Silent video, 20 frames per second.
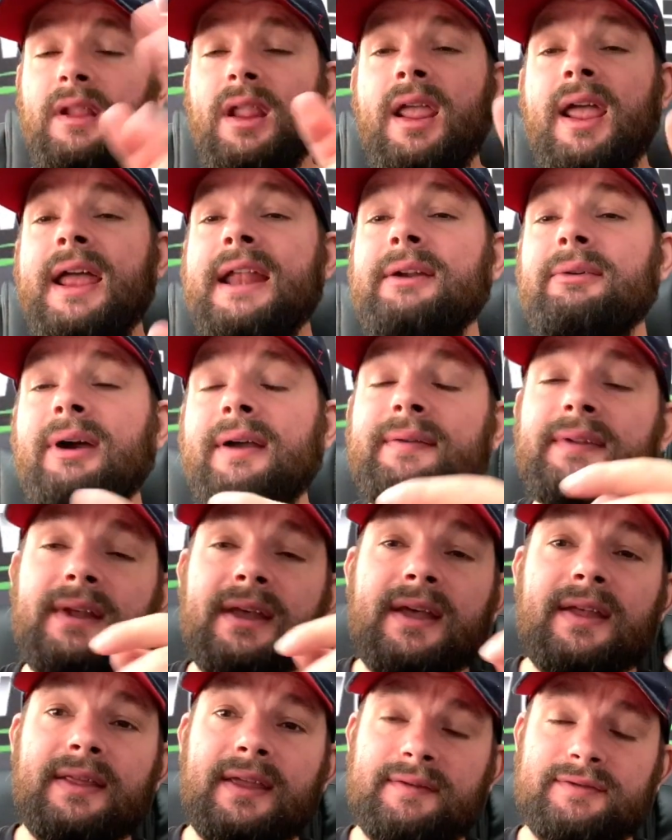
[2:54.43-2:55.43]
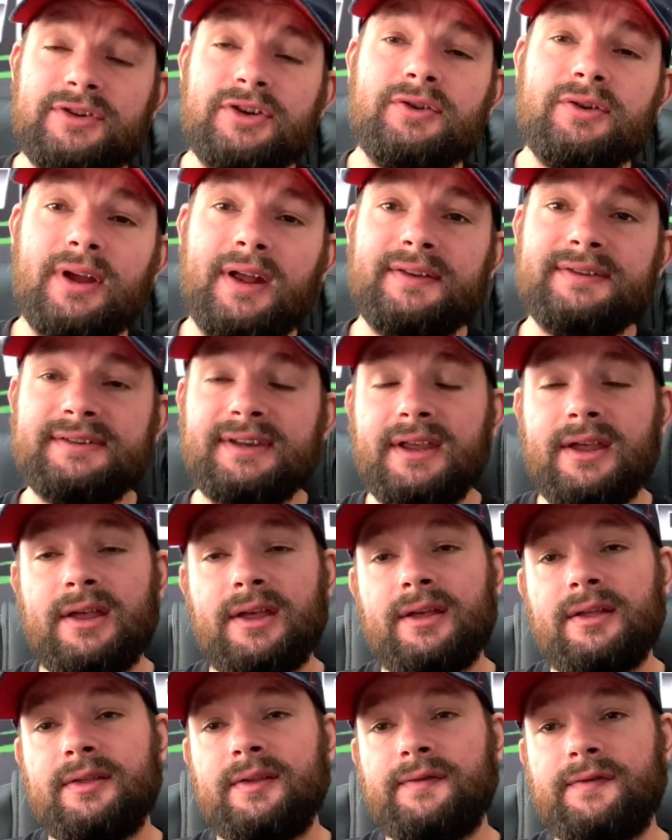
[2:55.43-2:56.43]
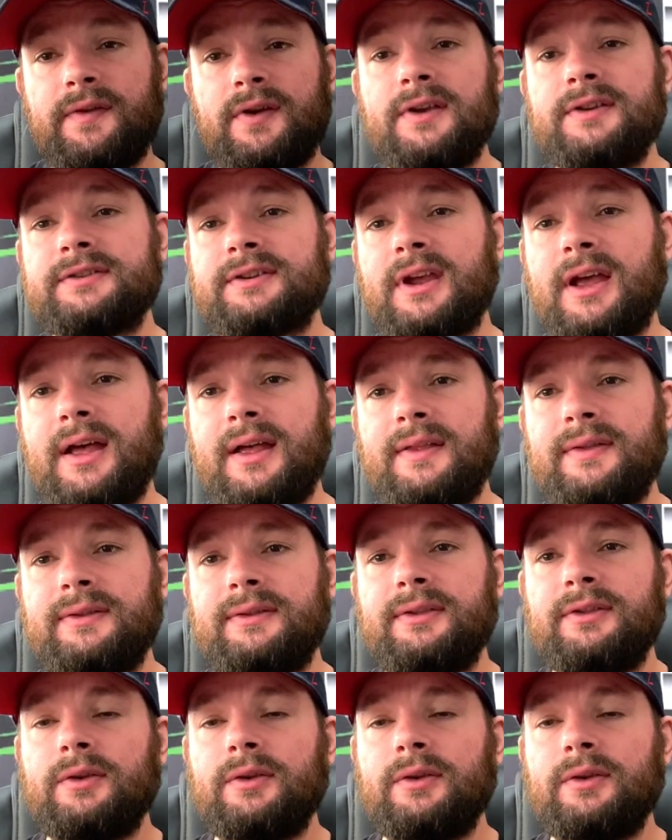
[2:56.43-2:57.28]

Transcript: Anyway, they have 2 guns. The first gun